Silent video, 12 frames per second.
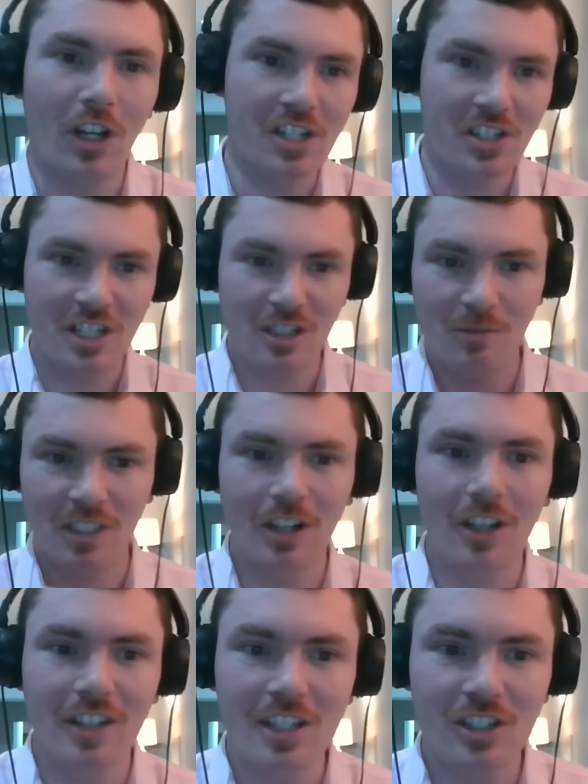I see something
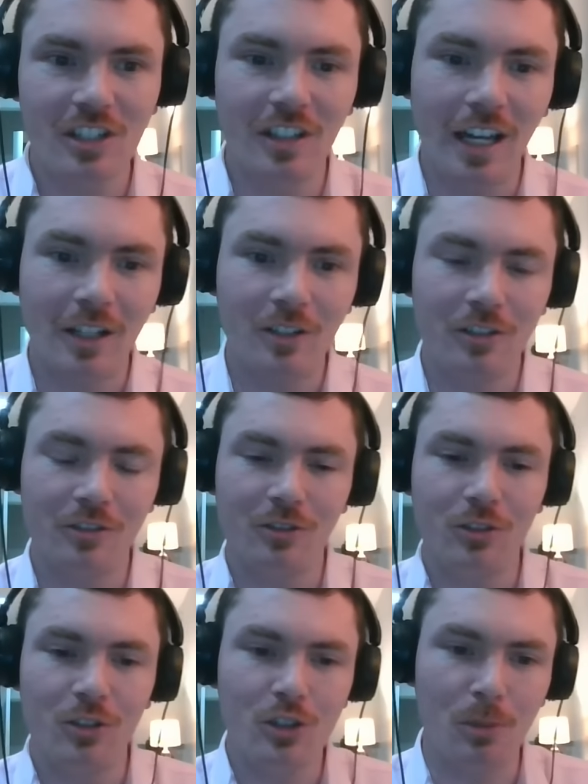like this, and
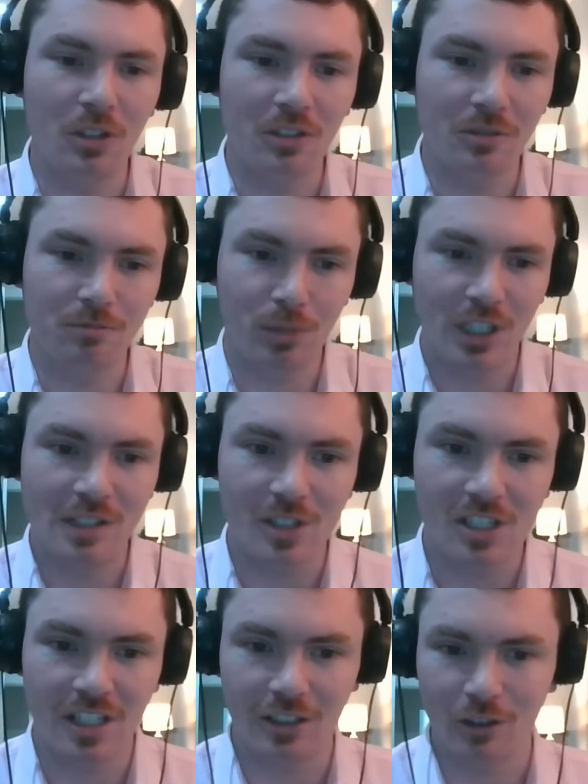you spoke
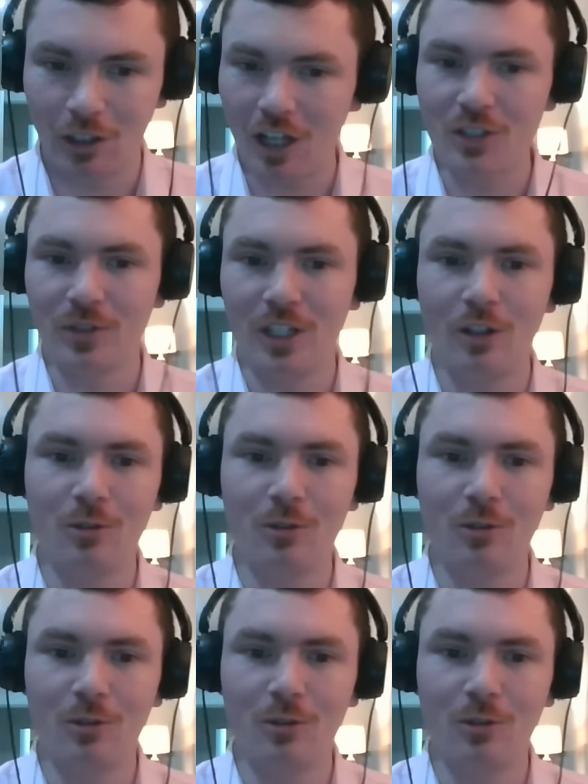previously in your last video,